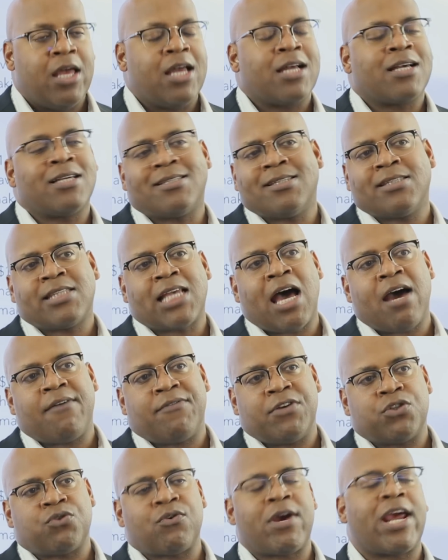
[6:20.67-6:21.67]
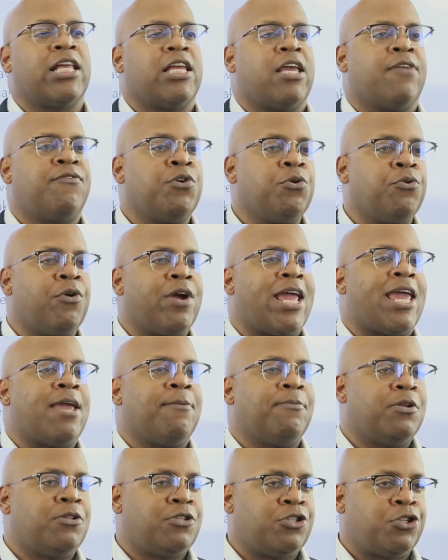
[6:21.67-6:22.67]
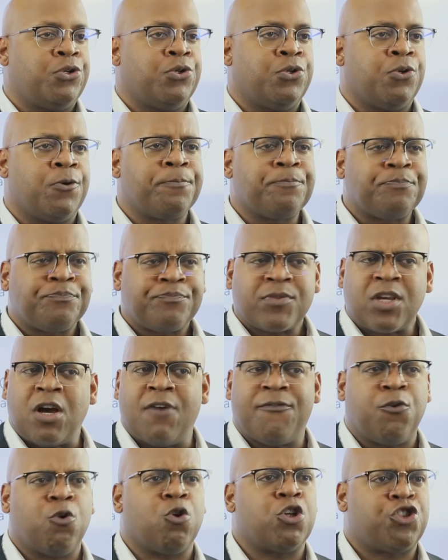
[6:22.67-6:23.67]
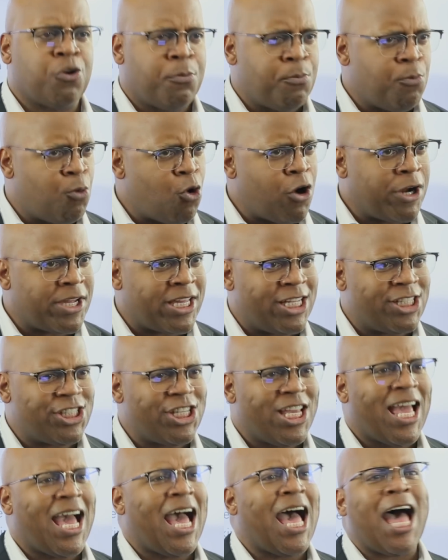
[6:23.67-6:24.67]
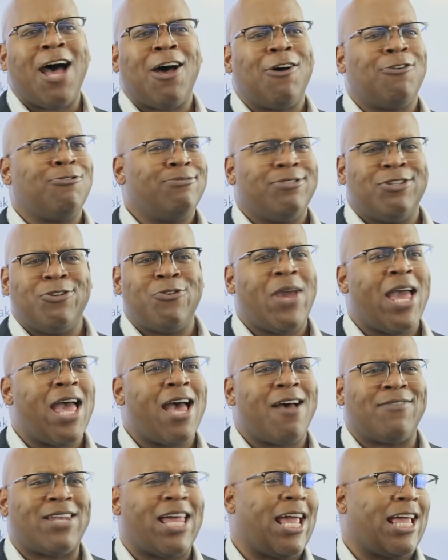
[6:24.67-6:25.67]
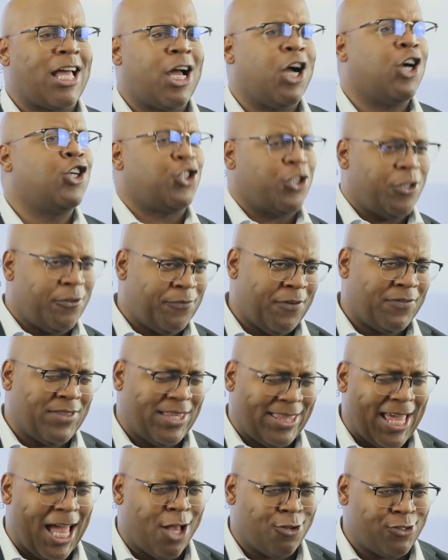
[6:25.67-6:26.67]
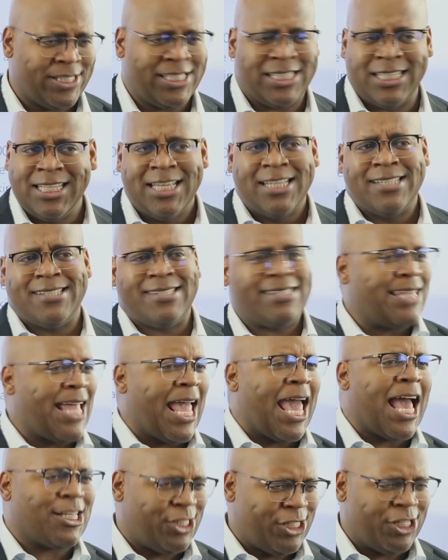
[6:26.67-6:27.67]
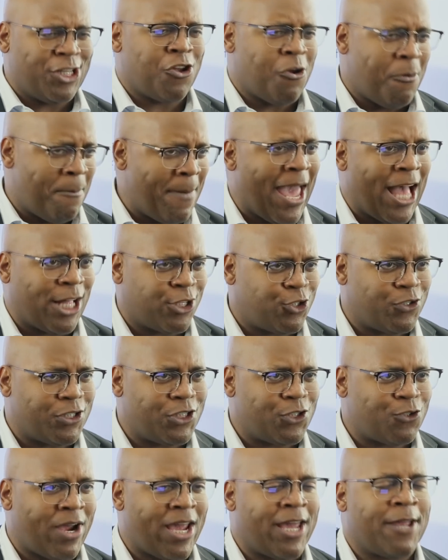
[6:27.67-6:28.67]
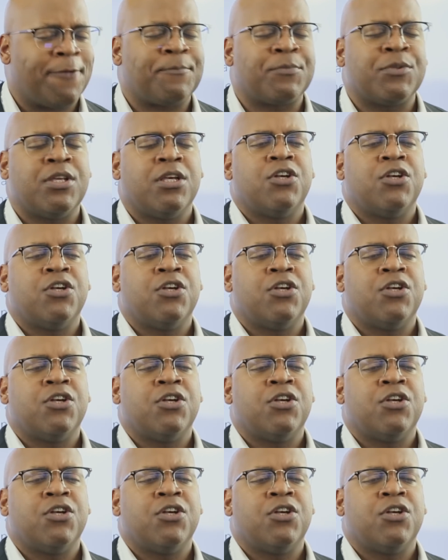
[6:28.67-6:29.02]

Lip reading: Because it's obvious, right? If you weren't able to afford your mortgage, how you have like $150,000 stashed in your mattress, right?